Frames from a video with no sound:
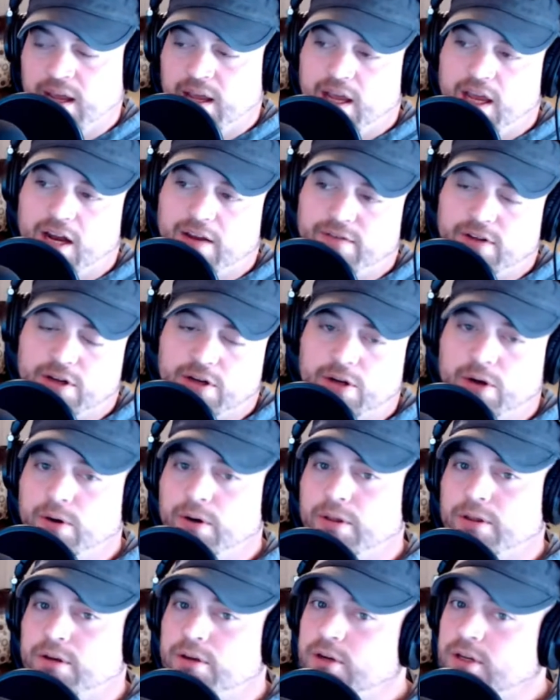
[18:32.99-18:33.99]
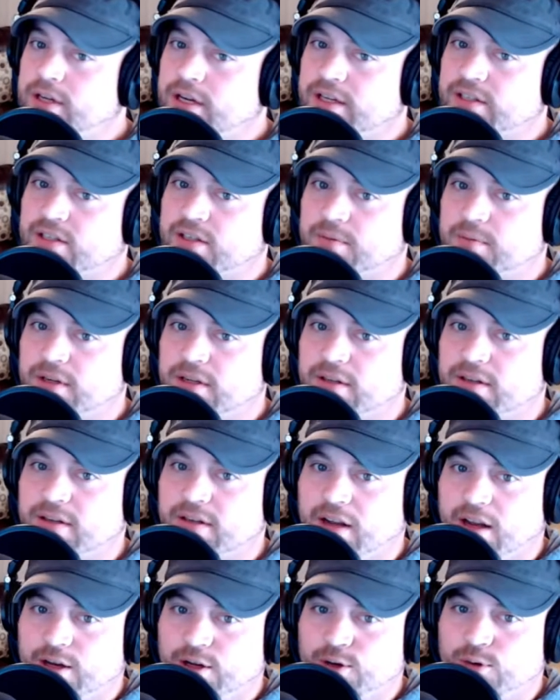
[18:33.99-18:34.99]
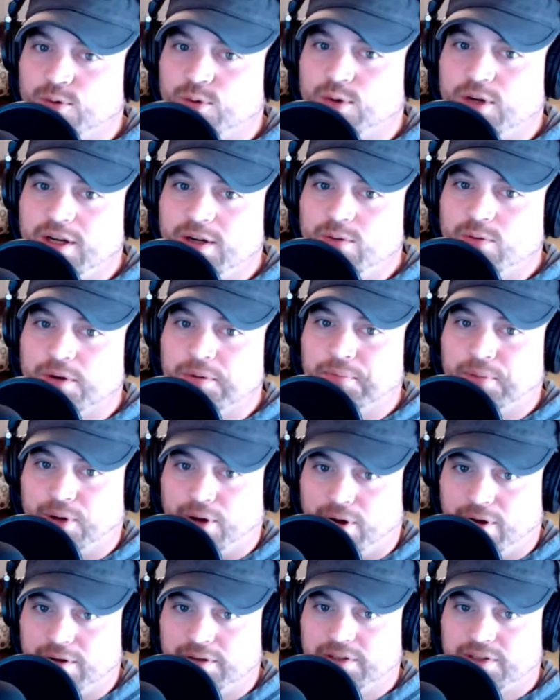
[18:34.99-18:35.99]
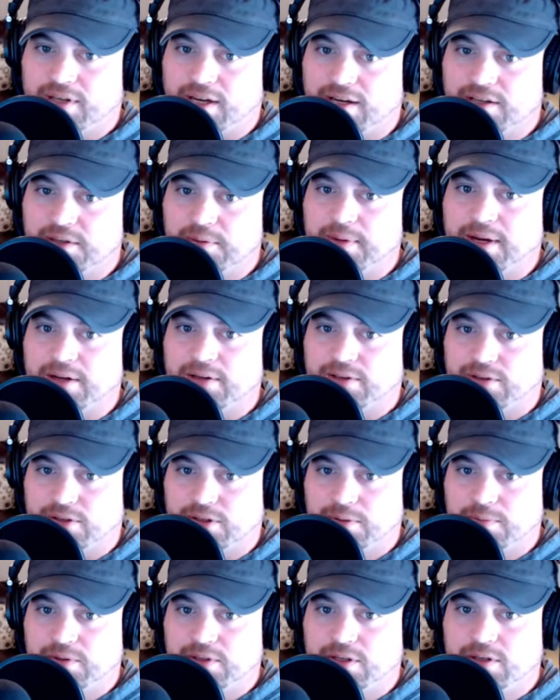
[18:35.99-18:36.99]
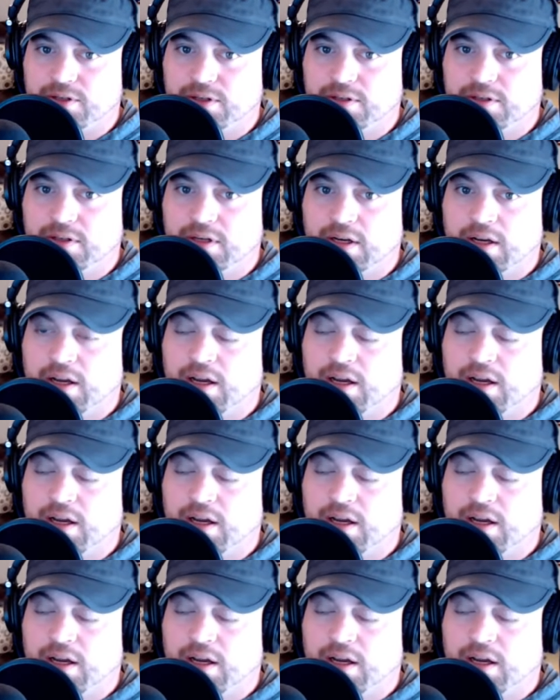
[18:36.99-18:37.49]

And if you go to the New Testament and you read what Paul says about circumcision,